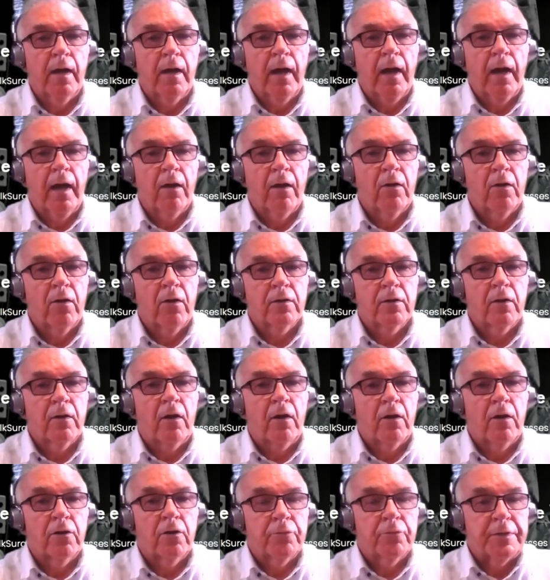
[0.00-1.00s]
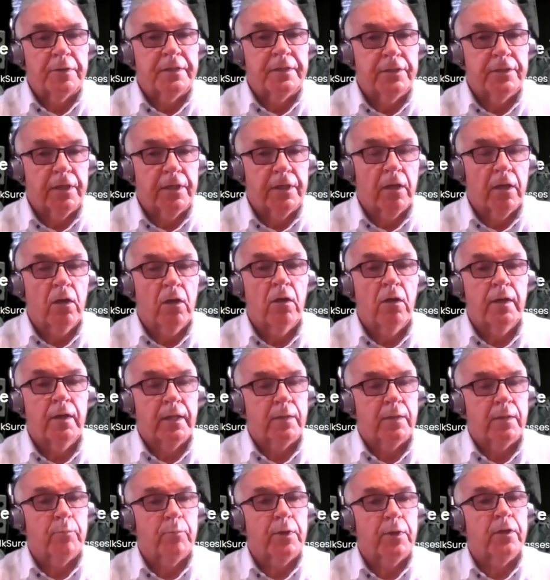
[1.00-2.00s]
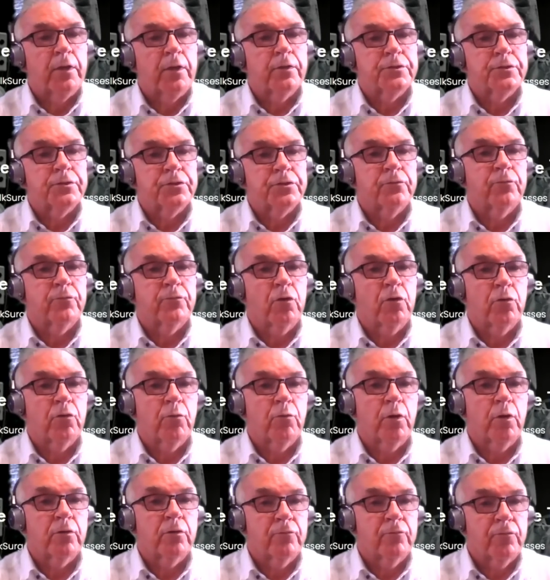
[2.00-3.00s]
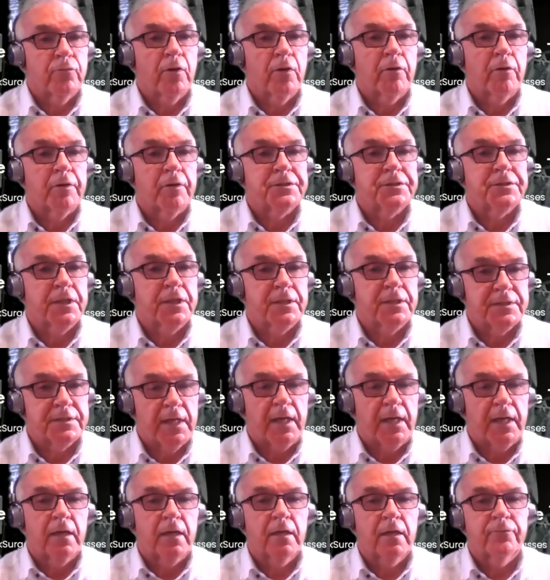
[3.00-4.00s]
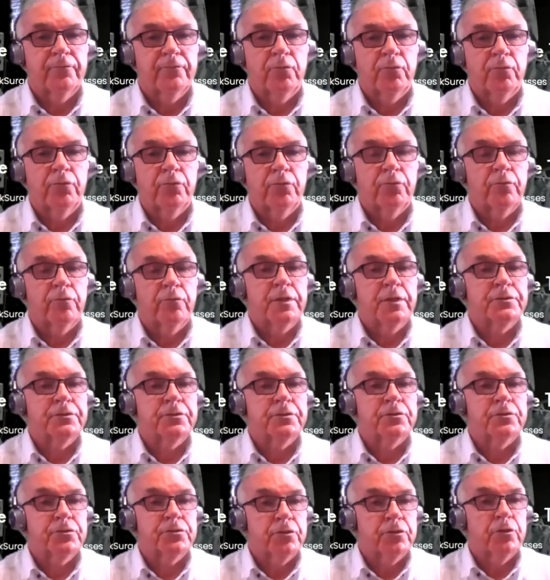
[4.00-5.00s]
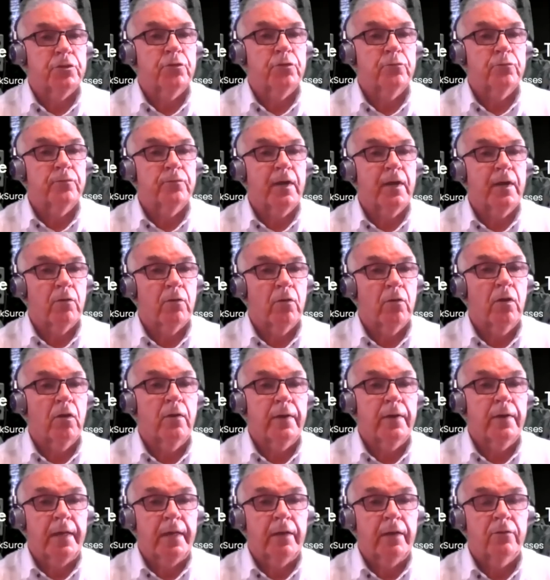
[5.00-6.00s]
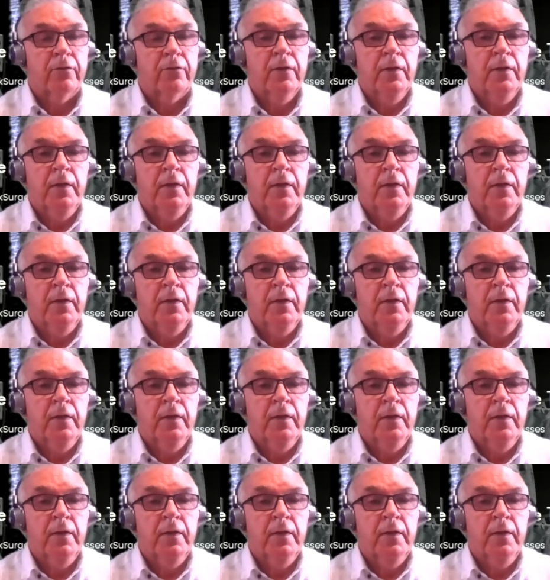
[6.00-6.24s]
are in decline because of coronavirus, exactly for the reasons that you've outlined.